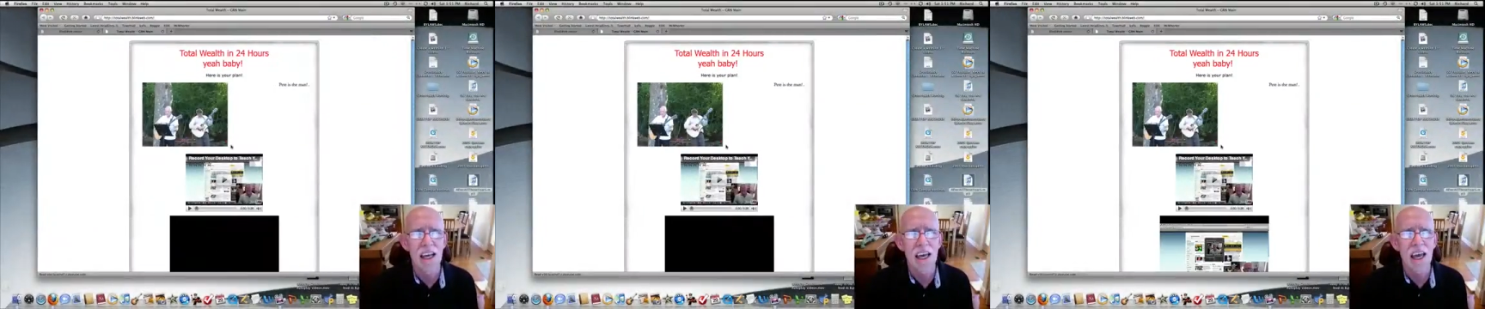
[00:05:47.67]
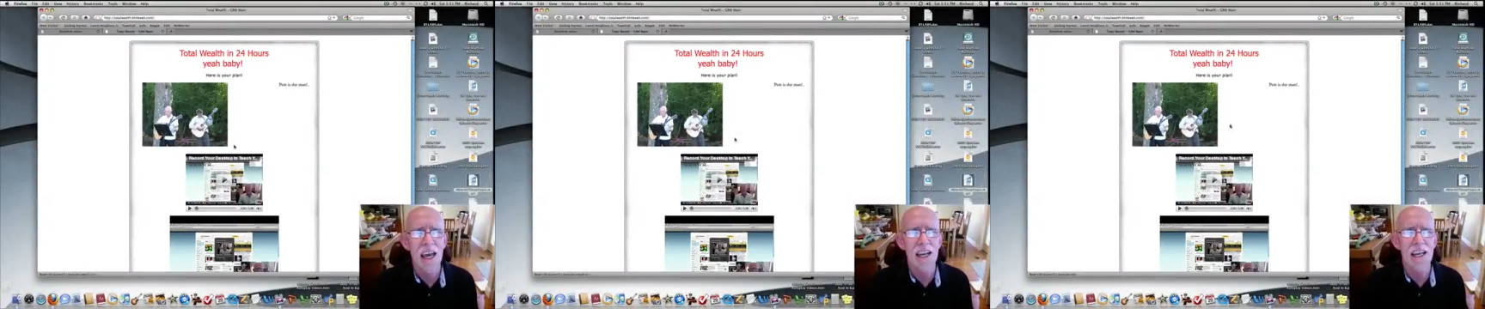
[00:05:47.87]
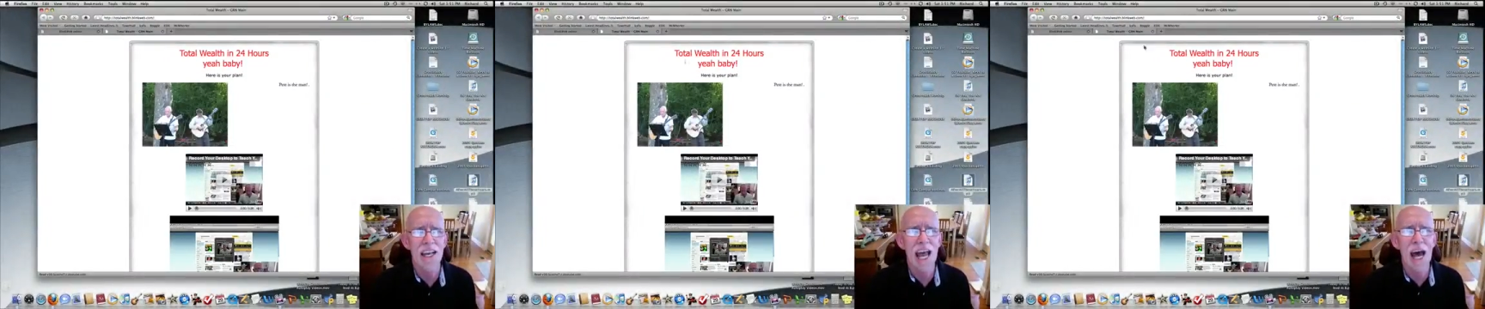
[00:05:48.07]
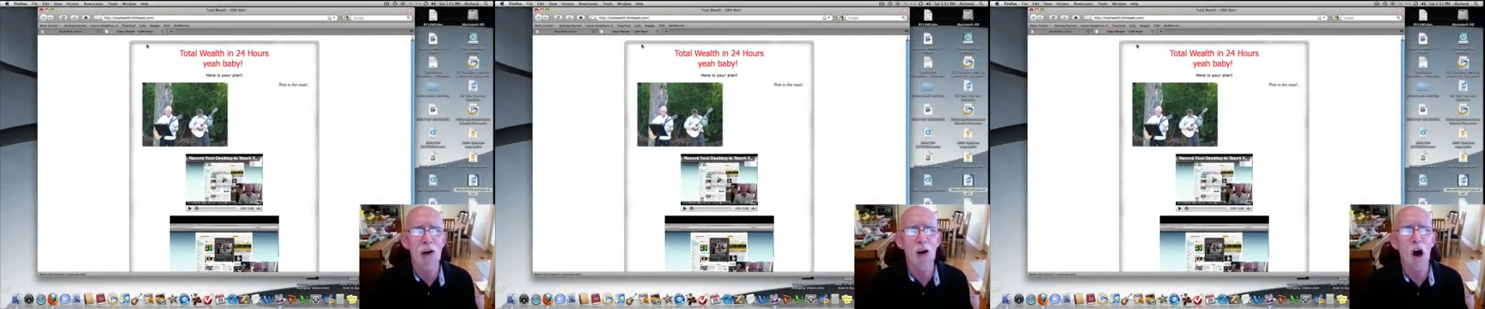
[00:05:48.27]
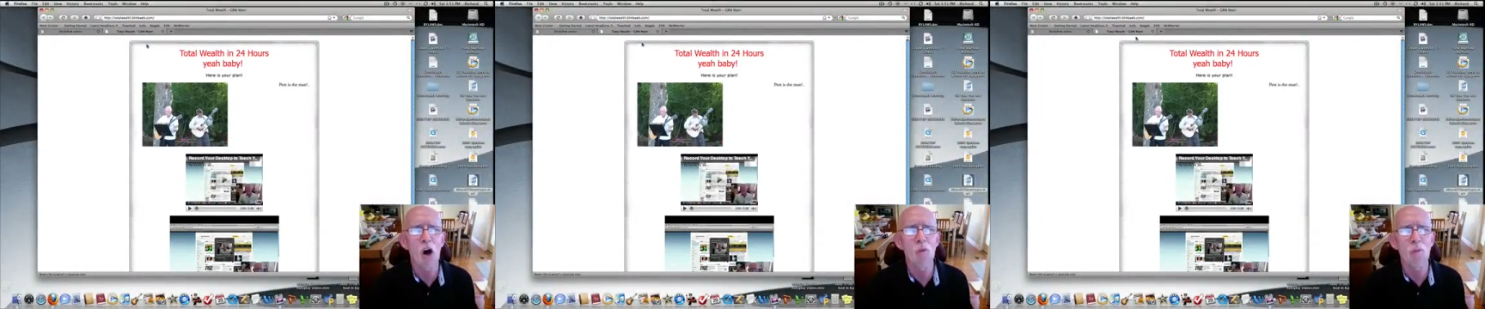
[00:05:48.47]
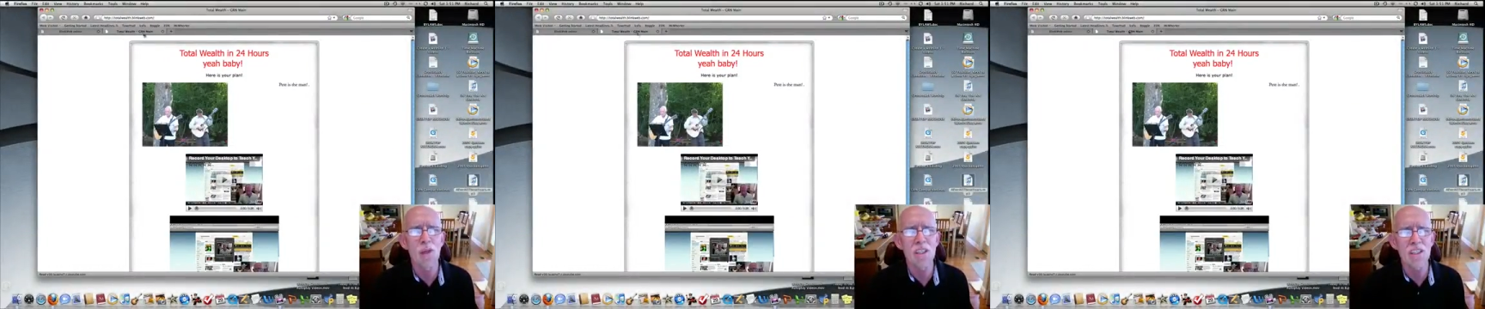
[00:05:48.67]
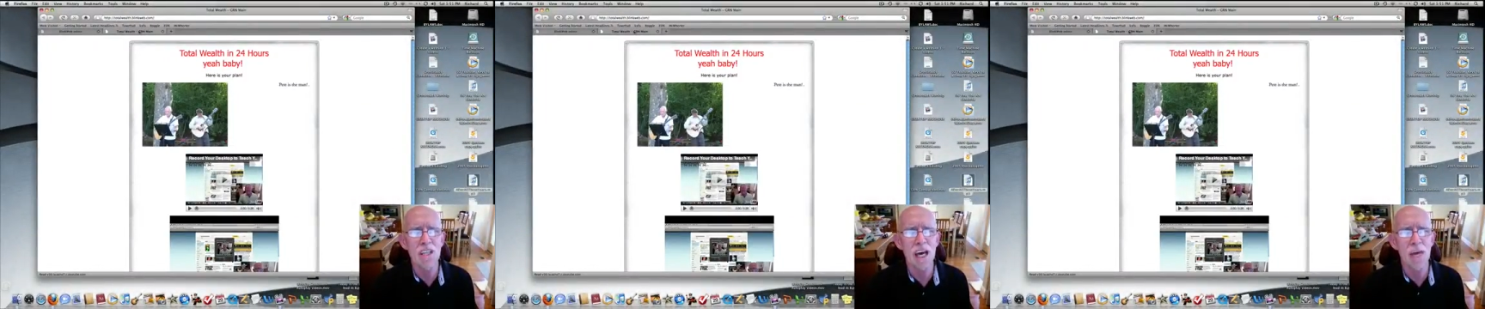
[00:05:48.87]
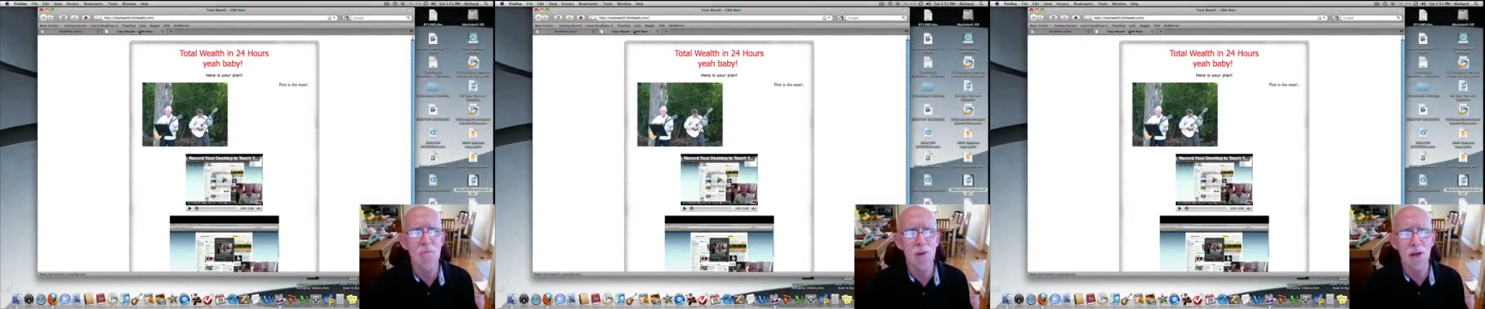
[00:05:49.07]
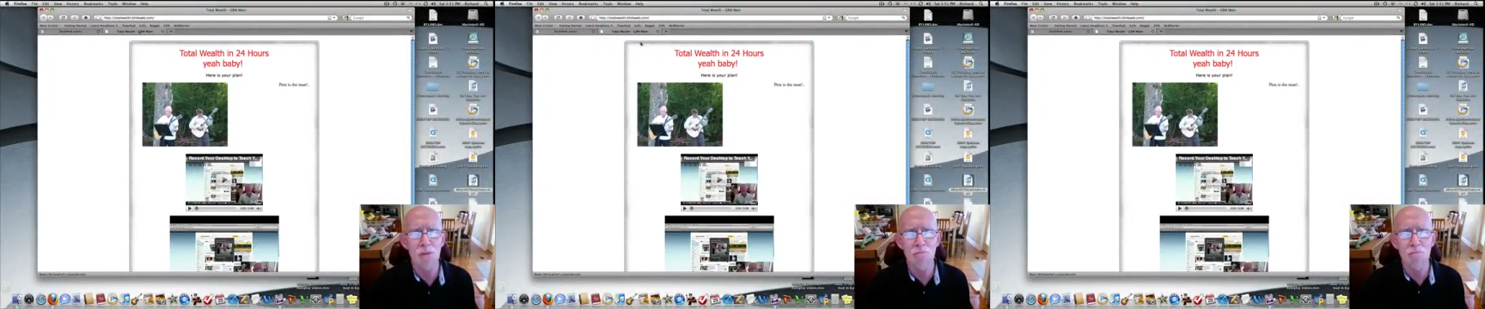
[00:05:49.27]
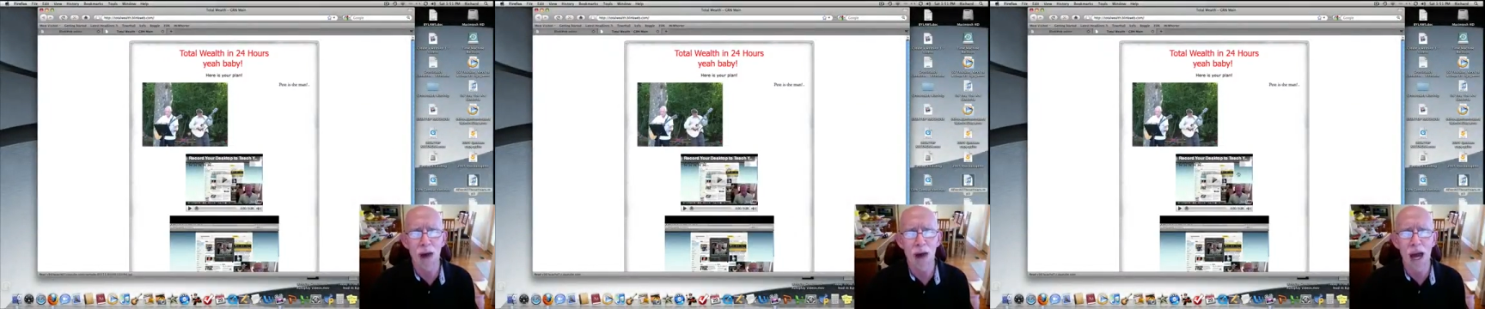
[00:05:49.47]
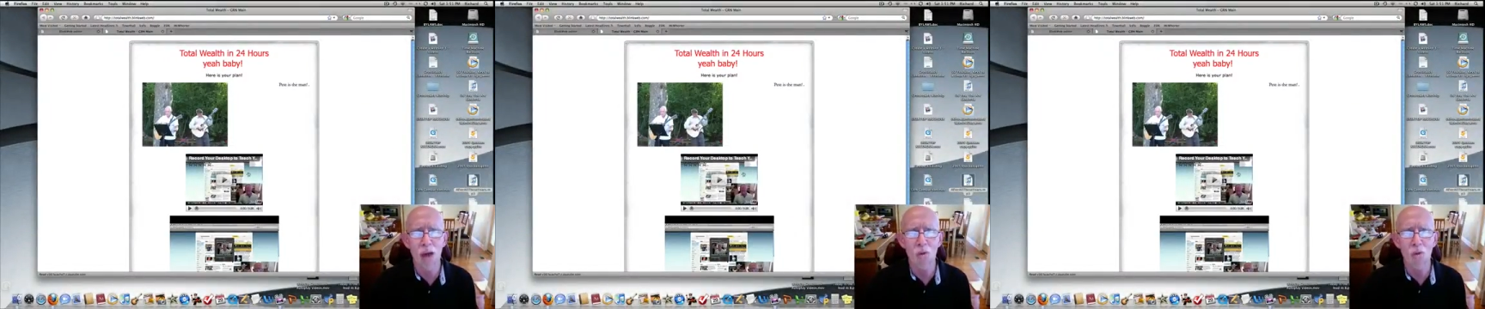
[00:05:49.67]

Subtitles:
and it now opens up my